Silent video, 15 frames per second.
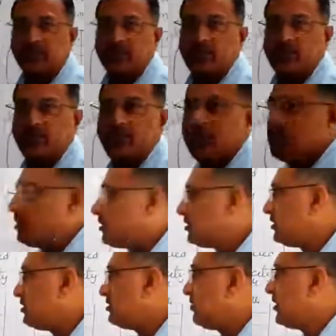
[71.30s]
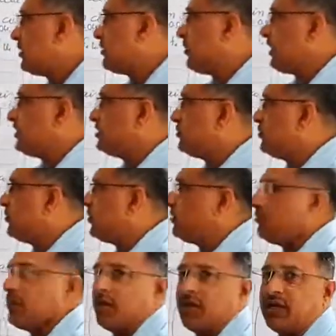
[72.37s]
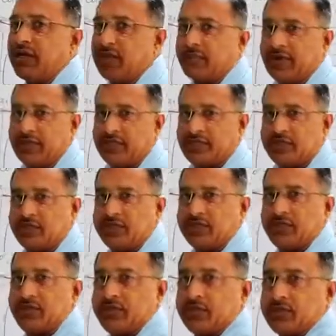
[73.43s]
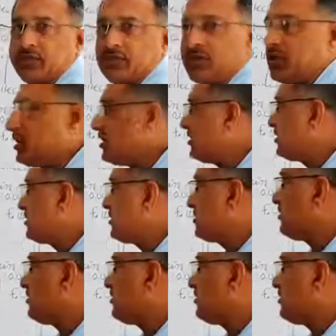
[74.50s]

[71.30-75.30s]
per this many parts per million parts. So here this